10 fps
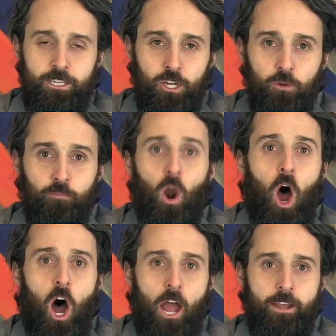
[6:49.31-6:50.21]
to
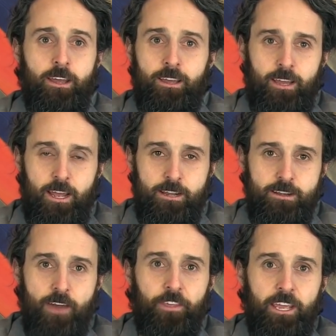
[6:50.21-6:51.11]
brawn,
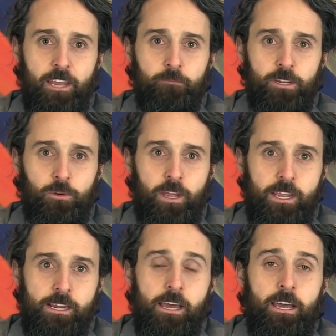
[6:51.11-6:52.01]
and nothing in
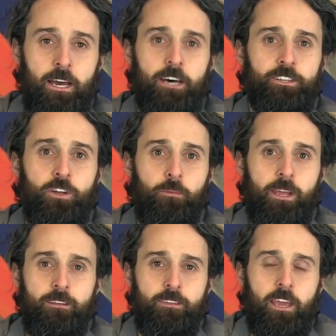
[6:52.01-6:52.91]
between.
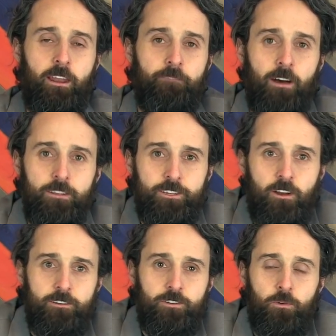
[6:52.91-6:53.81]
Assuming the NFL
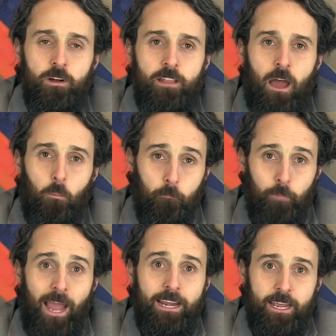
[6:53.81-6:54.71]
starts to allow
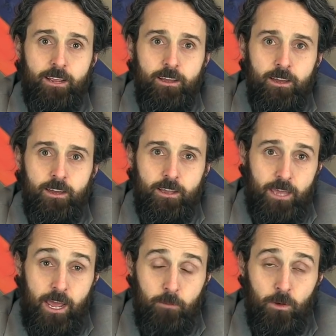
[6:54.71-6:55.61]
biting,
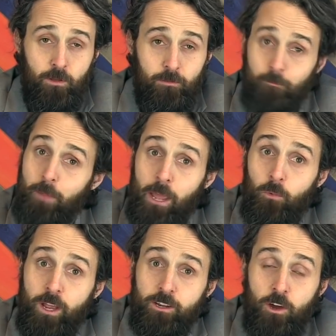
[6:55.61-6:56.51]
Campbell may
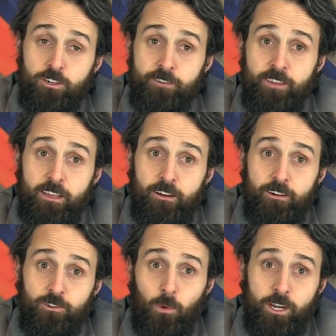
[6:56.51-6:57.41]
win Coach of the
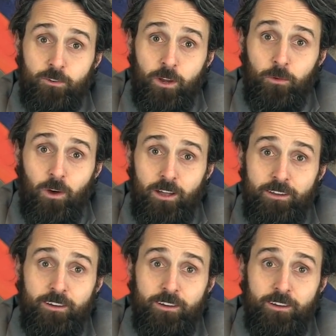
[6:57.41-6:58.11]
Year in 2021.